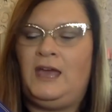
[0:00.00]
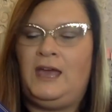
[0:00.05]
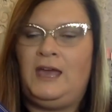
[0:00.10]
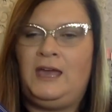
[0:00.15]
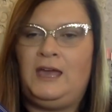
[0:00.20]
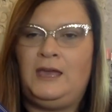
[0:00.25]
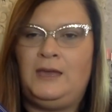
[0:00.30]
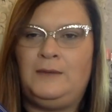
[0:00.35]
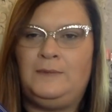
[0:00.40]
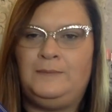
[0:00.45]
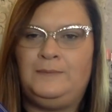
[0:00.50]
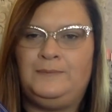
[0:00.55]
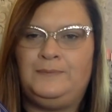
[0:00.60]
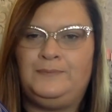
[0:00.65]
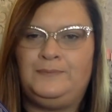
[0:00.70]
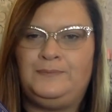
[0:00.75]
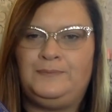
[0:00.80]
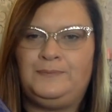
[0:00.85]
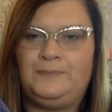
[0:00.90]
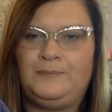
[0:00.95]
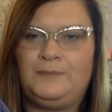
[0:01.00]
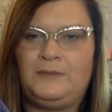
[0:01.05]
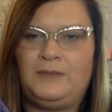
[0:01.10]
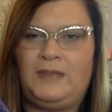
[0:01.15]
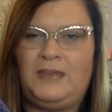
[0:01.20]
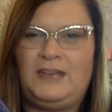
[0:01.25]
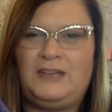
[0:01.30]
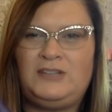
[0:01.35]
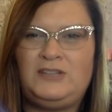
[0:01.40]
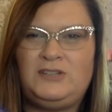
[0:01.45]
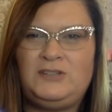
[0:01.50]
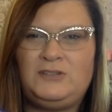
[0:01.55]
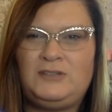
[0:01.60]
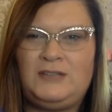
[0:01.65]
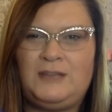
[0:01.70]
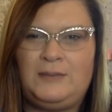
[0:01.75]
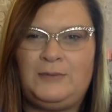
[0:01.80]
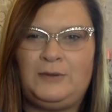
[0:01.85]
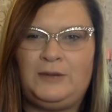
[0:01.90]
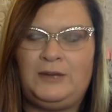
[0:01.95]
Um, and it's
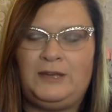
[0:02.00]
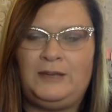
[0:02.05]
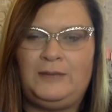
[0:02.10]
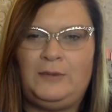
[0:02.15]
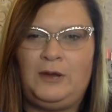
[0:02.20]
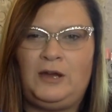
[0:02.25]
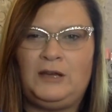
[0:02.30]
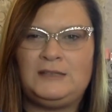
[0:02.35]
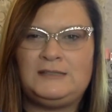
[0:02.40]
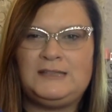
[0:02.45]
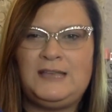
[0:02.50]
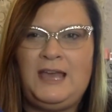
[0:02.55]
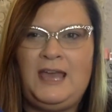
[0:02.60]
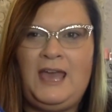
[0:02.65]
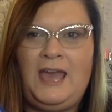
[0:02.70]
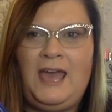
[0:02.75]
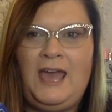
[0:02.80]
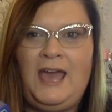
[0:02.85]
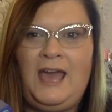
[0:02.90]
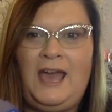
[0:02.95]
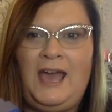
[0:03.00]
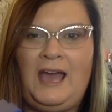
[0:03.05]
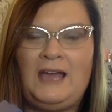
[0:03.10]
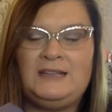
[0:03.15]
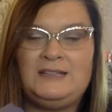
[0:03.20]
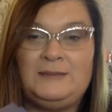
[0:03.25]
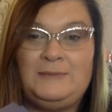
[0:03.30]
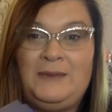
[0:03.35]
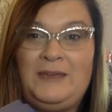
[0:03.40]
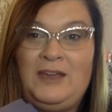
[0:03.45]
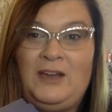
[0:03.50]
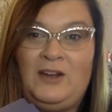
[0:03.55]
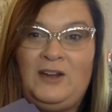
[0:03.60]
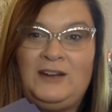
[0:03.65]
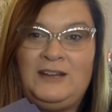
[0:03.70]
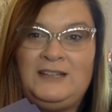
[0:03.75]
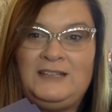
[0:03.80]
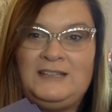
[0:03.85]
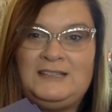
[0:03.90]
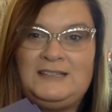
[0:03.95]
usually a pretty good box to be
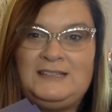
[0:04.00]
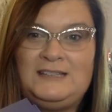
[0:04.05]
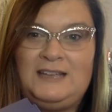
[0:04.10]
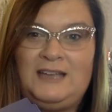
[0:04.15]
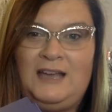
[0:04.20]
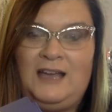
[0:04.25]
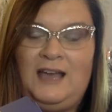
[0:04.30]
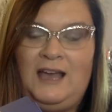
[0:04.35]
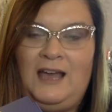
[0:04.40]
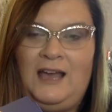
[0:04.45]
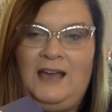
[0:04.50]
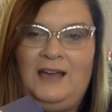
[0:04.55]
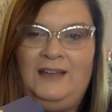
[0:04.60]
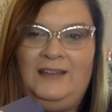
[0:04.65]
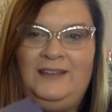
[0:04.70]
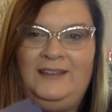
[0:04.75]
honest, I,